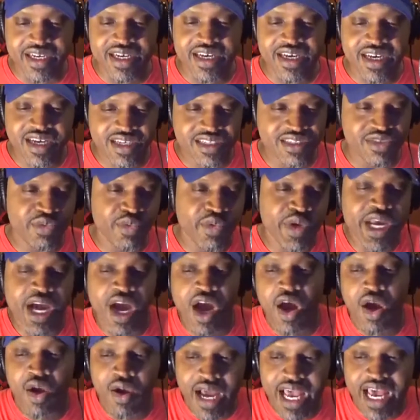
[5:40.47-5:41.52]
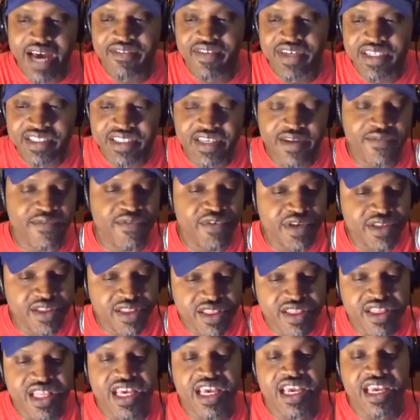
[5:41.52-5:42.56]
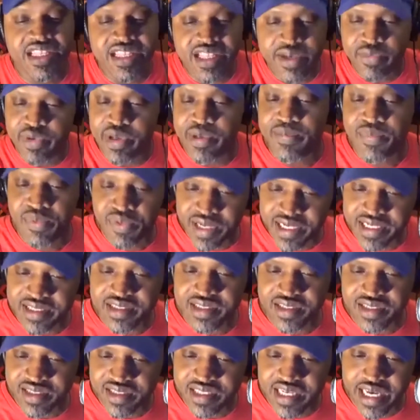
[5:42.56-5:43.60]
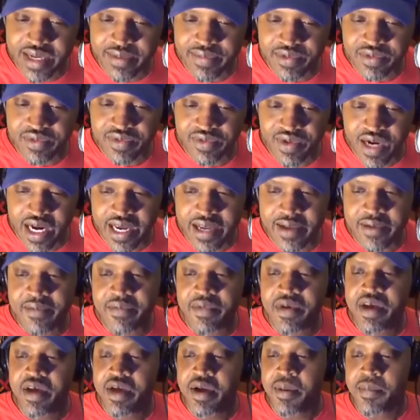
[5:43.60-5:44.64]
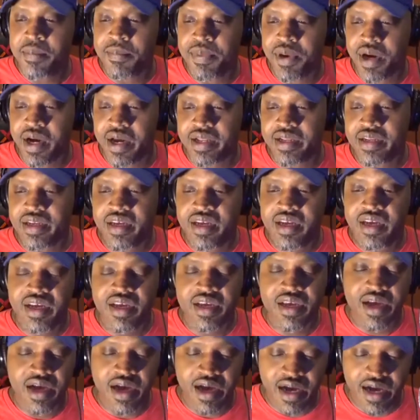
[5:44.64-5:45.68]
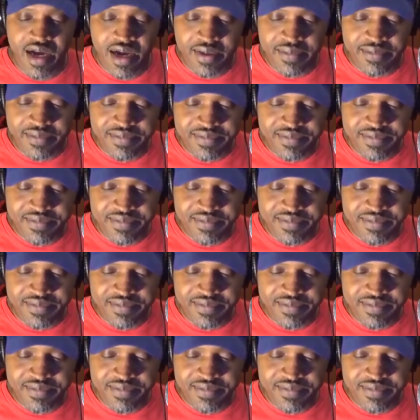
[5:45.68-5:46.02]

because we all have a different thing that we bring to the table, right? But for